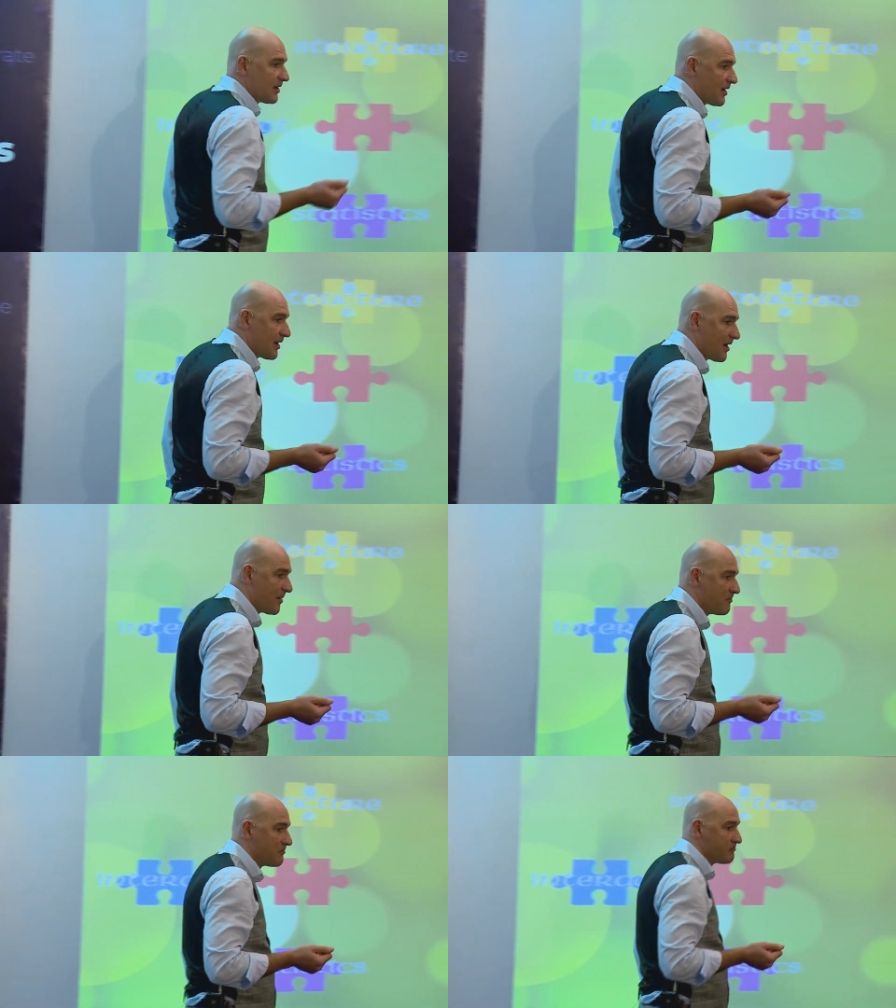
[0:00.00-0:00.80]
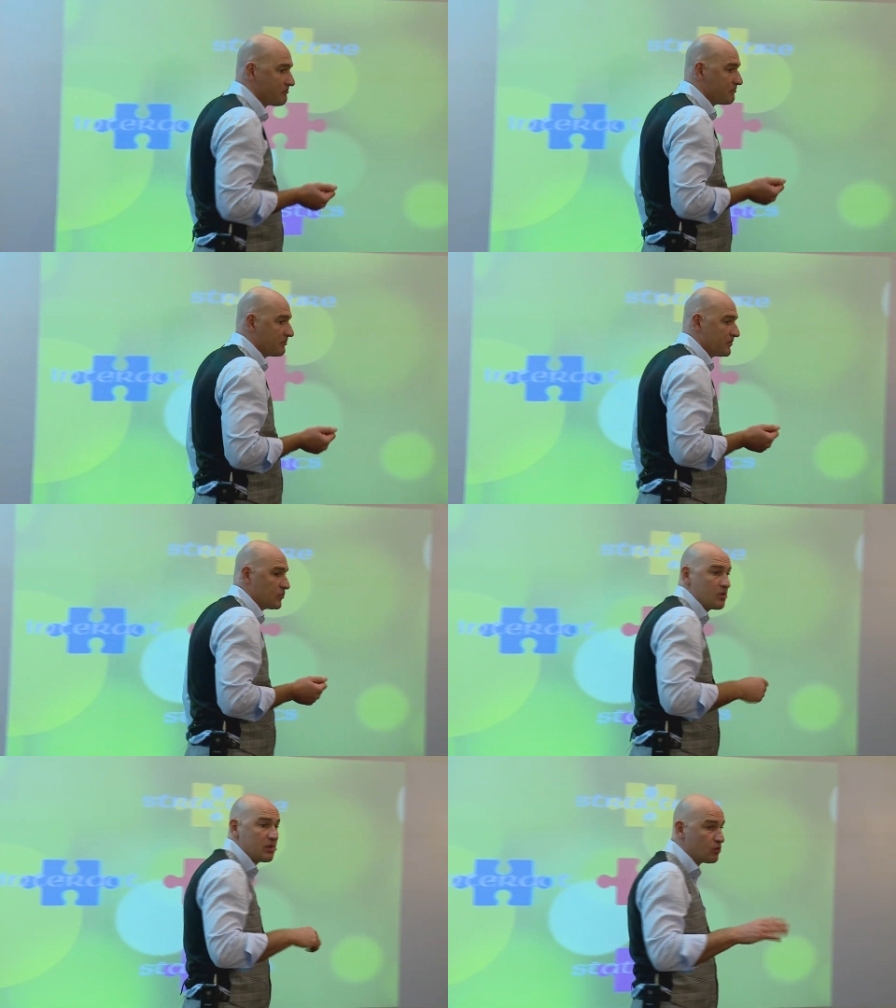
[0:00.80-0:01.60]
Um,
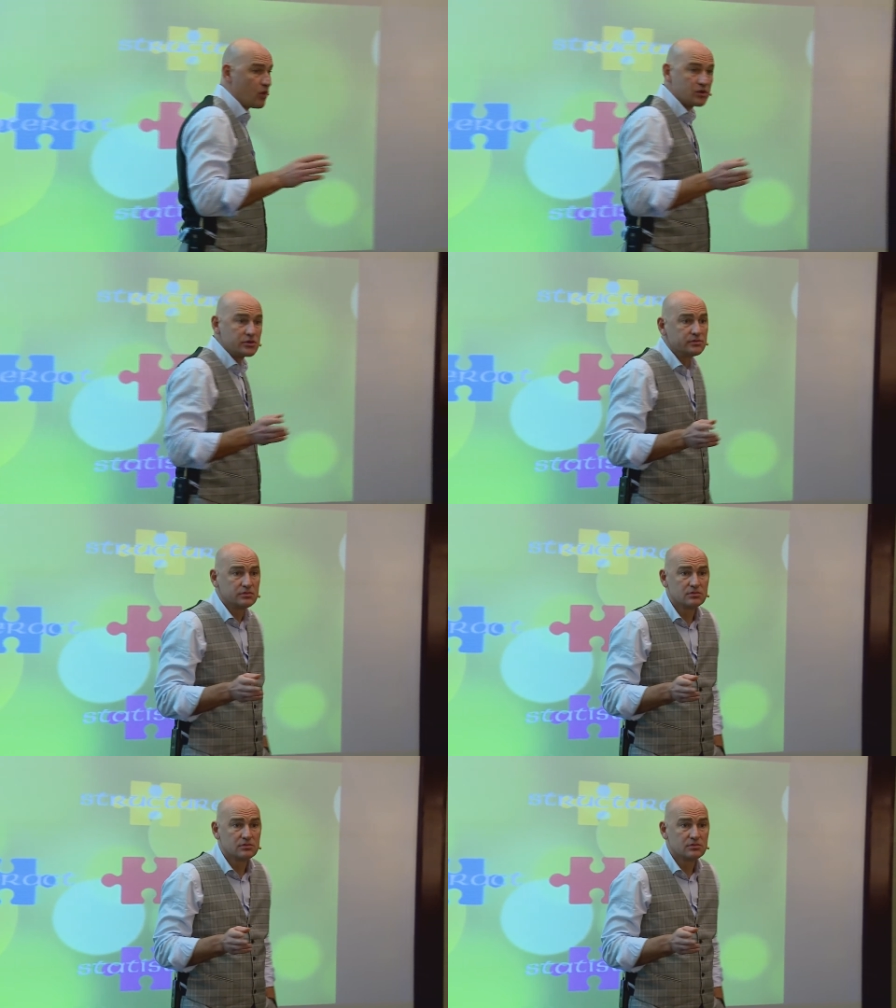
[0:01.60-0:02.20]
normal word.